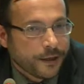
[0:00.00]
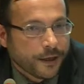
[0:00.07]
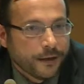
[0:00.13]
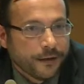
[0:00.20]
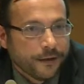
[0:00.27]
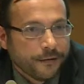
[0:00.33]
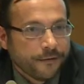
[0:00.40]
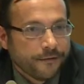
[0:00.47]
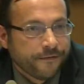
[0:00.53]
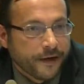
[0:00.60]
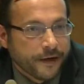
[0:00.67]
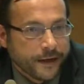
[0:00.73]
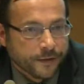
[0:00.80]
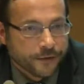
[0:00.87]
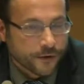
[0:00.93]
and
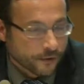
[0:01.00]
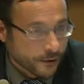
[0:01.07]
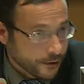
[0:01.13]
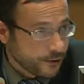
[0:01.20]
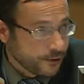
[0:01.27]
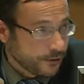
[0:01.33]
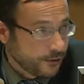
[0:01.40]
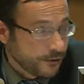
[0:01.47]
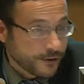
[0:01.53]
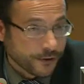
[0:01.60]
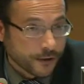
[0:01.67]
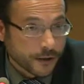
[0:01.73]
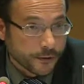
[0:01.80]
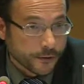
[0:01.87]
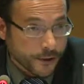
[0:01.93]
financial issues,
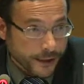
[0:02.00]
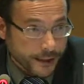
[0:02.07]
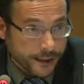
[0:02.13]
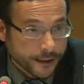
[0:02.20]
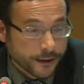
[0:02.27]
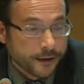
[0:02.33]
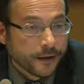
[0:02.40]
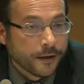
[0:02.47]
including